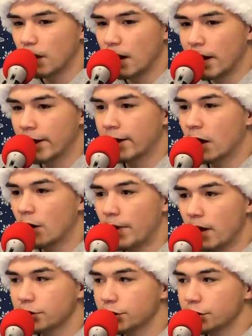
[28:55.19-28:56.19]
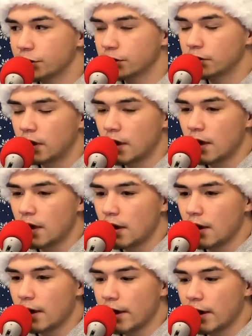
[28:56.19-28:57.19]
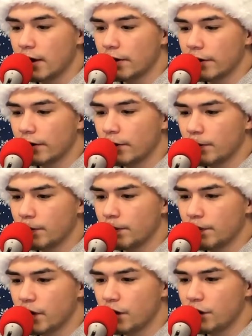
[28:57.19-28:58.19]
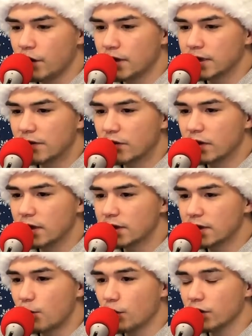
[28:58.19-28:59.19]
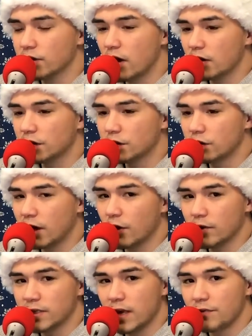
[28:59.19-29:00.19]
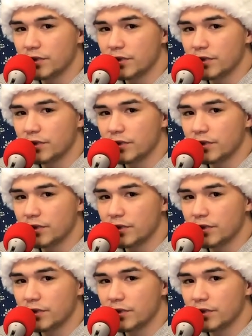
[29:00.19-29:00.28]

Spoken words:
I care about you. And if you guys ever need someone to talk to, I always have a